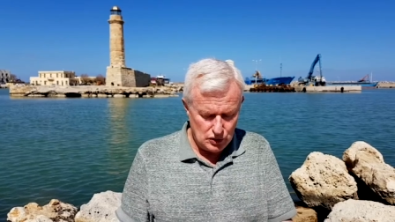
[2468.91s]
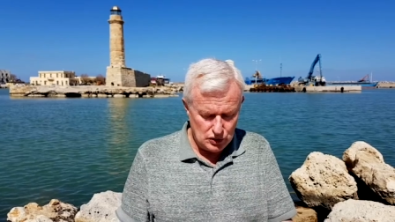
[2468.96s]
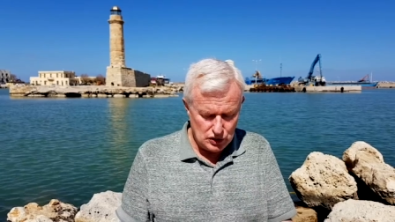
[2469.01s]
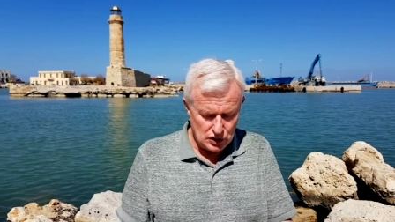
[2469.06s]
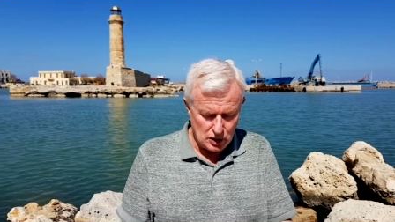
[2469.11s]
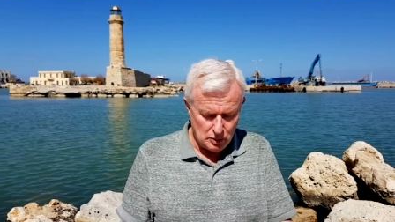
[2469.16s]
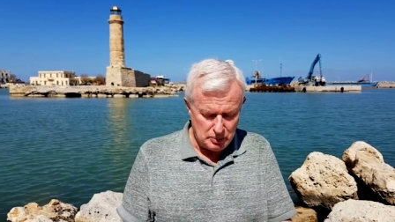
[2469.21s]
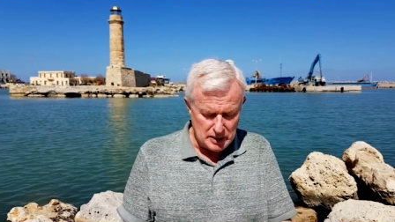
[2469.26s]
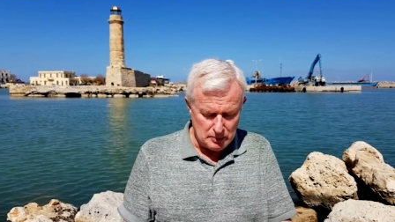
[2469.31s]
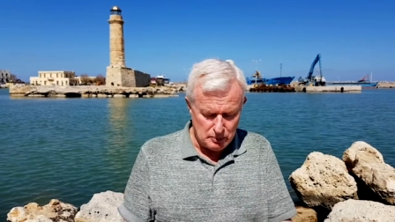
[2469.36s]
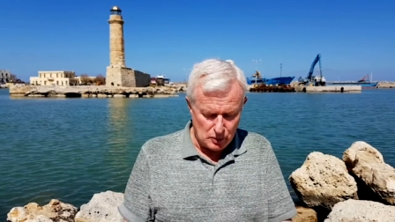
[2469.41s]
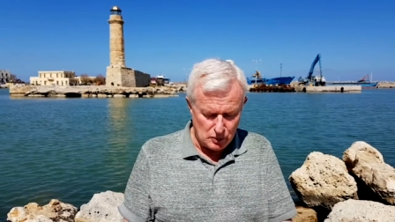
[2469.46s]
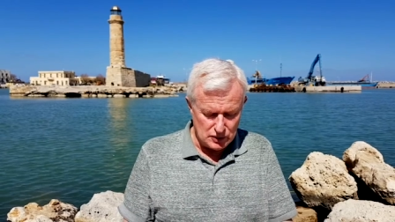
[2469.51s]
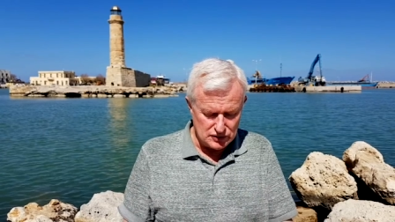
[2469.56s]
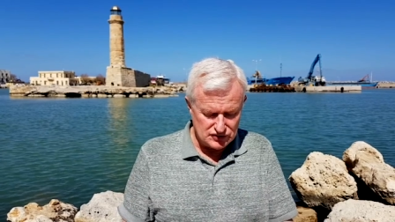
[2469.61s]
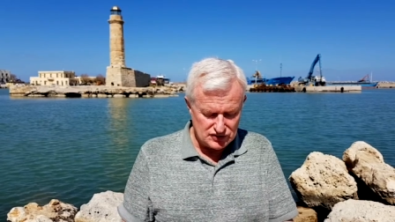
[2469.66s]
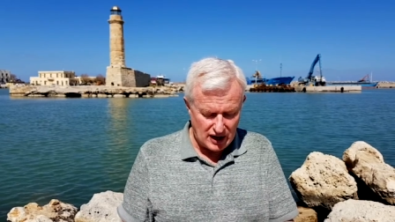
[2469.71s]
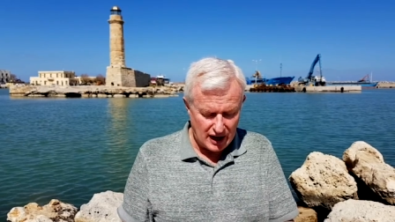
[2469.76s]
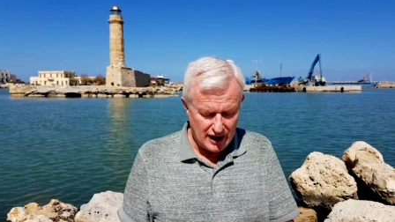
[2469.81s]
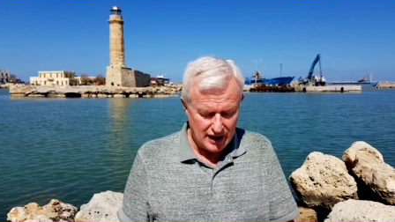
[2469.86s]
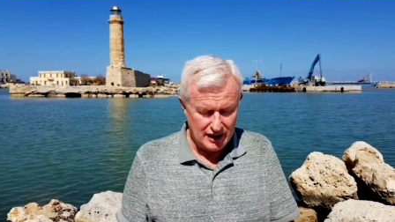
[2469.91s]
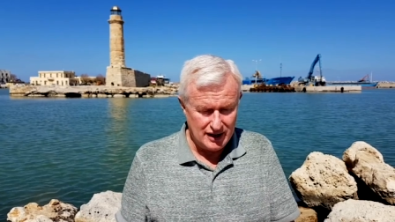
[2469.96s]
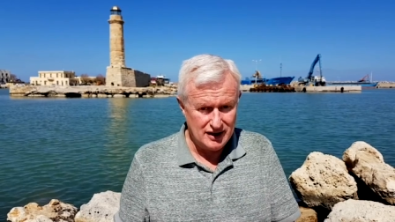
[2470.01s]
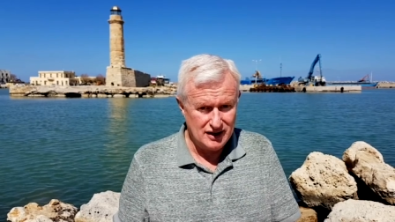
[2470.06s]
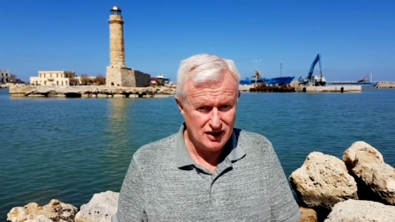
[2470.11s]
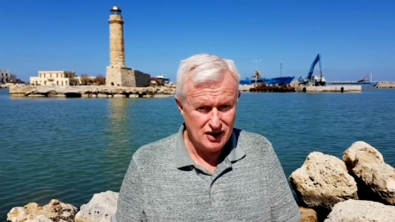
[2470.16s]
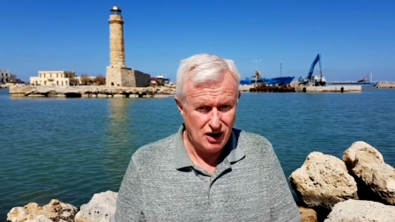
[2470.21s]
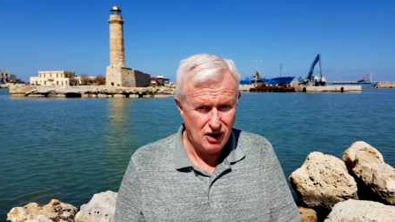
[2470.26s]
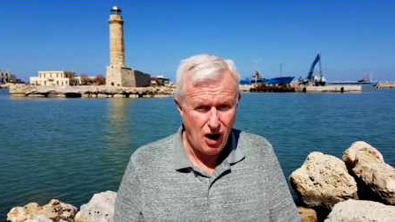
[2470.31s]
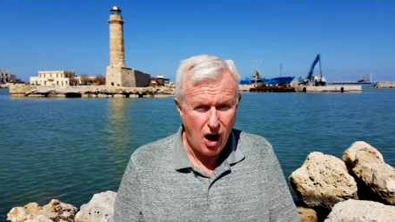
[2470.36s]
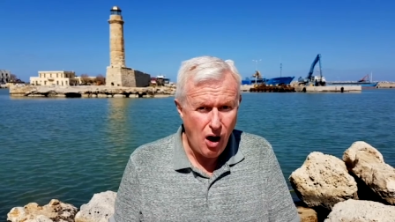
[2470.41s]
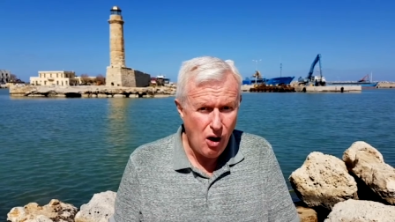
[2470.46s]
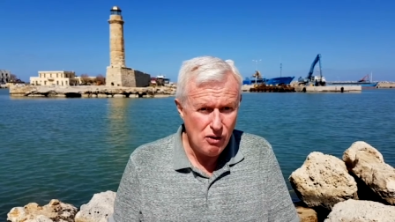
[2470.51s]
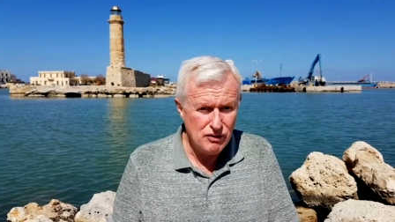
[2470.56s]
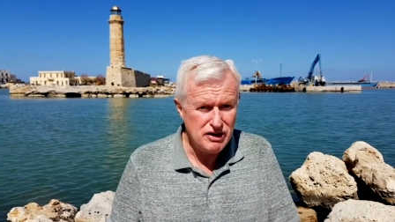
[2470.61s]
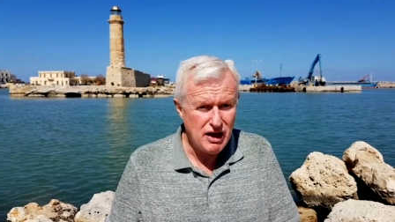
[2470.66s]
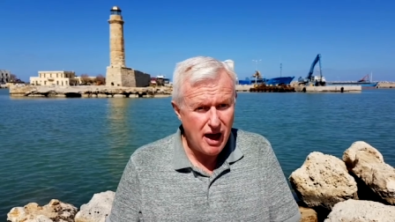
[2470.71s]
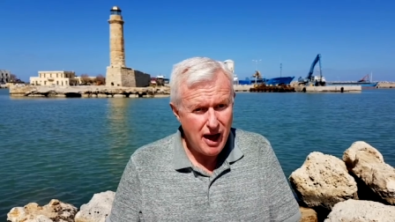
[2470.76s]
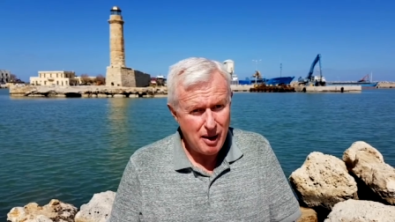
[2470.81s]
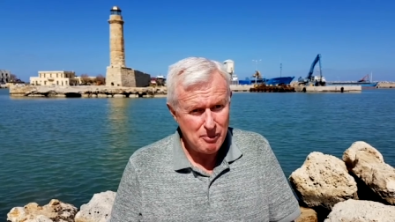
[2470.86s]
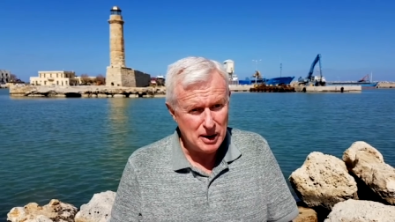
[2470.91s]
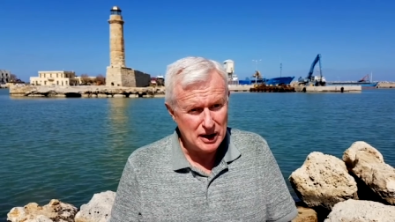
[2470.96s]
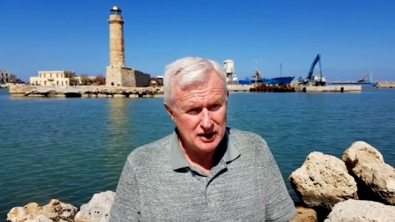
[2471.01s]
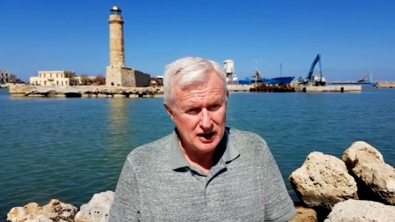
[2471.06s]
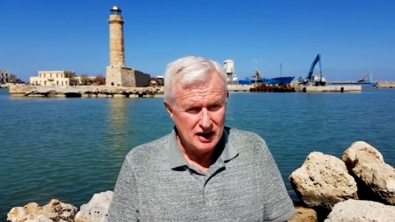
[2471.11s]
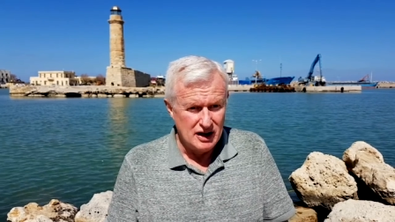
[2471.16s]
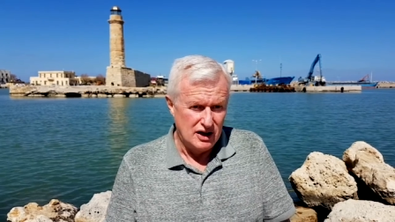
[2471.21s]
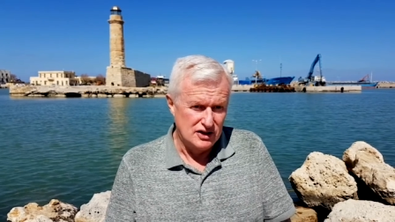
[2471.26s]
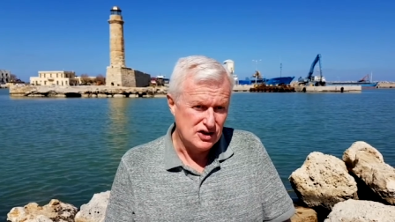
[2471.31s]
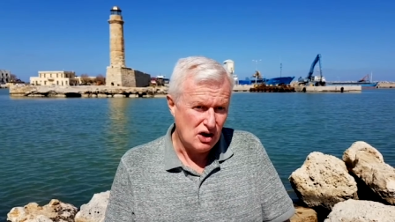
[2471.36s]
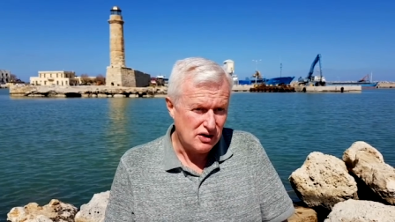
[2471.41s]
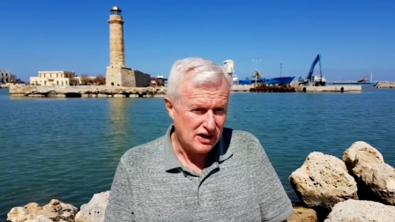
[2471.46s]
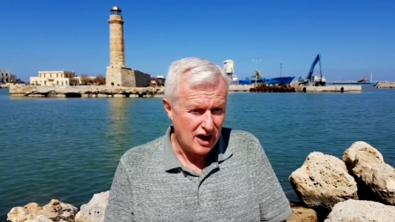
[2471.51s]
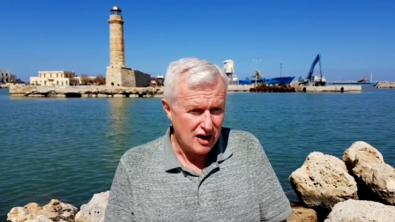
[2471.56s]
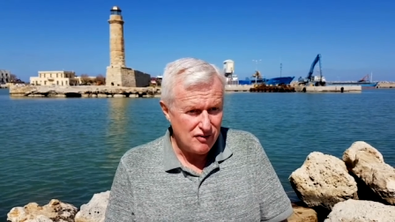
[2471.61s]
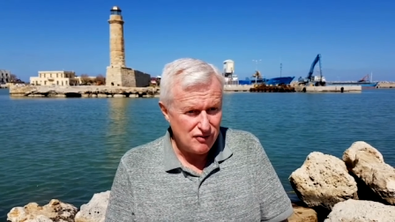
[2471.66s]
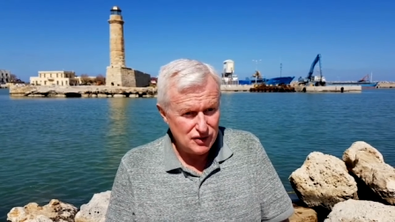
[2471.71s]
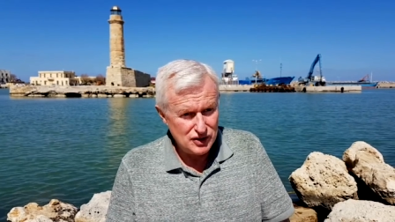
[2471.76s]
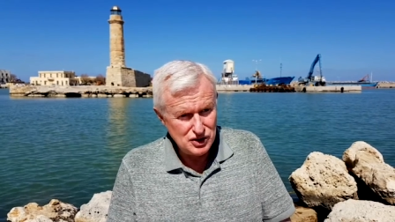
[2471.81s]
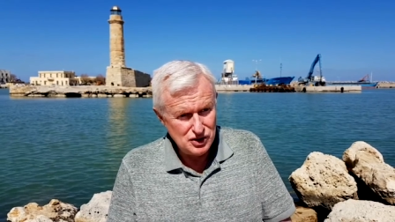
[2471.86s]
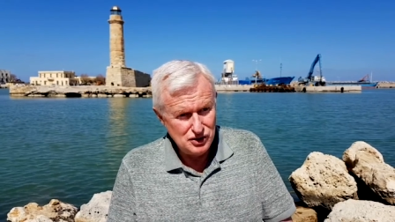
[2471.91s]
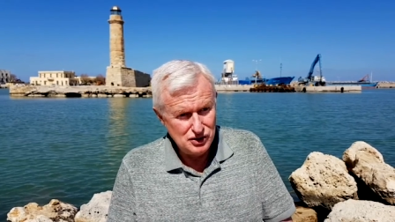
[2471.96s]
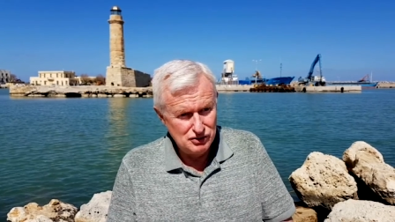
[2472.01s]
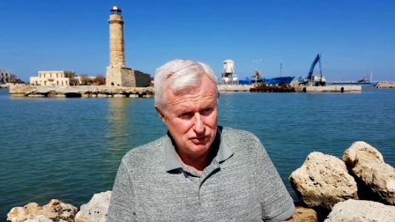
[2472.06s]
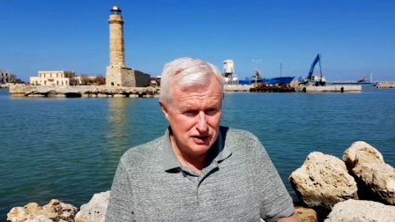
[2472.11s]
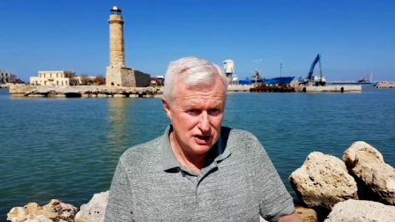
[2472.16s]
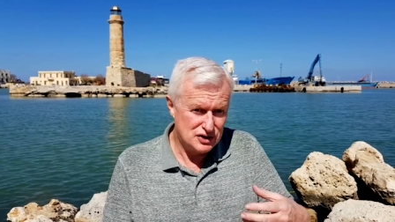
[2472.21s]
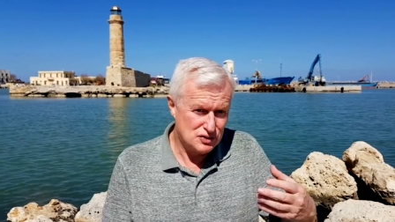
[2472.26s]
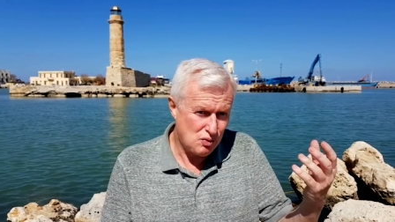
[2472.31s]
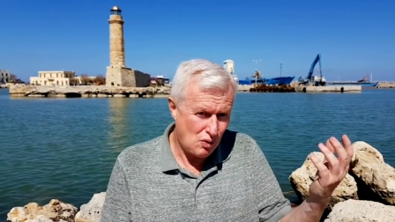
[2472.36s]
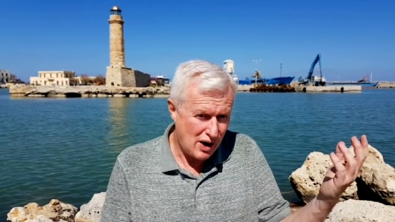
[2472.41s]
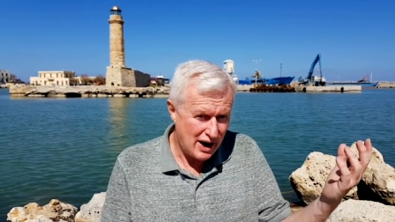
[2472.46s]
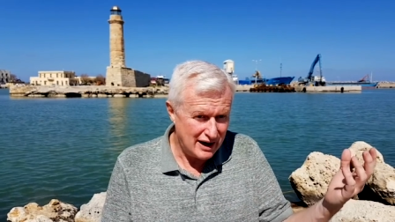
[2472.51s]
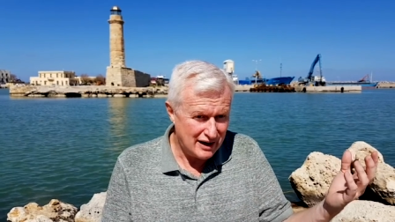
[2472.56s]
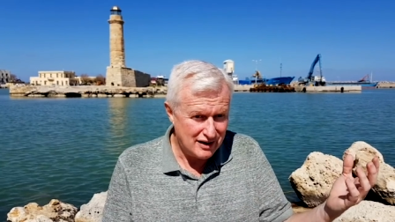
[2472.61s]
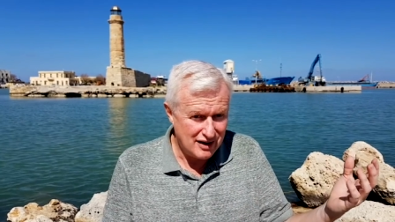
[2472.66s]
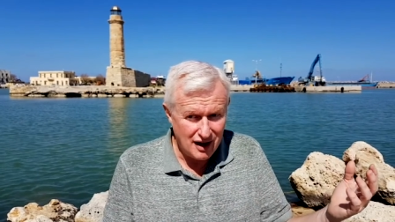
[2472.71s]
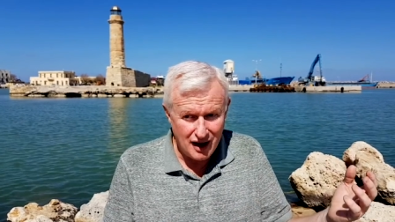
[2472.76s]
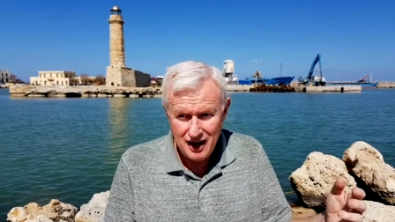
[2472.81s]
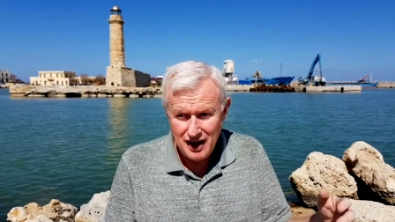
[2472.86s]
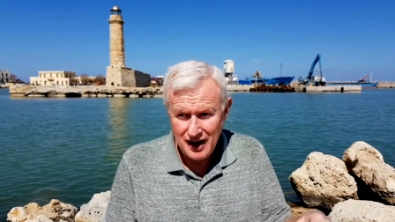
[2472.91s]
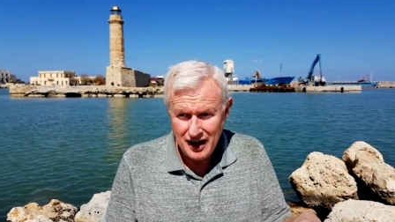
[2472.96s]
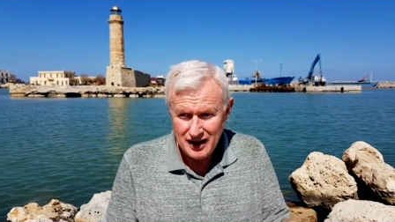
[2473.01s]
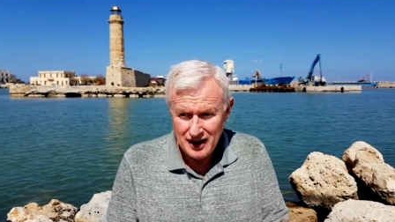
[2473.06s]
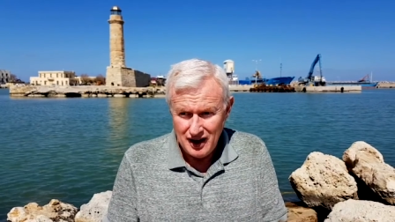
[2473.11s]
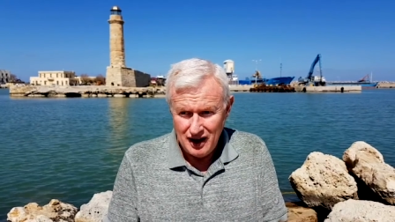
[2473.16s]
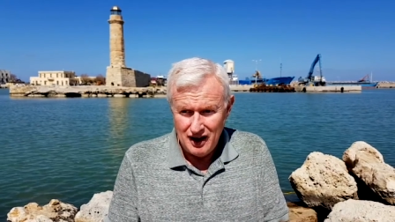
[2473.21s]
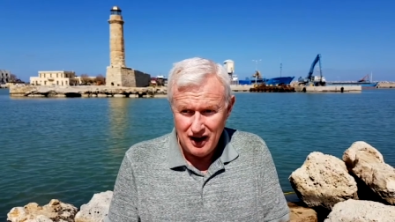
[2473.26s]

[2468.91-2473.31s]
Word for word: you know, people would say, you know, oh yeah, but it's okay for you, rich white guy.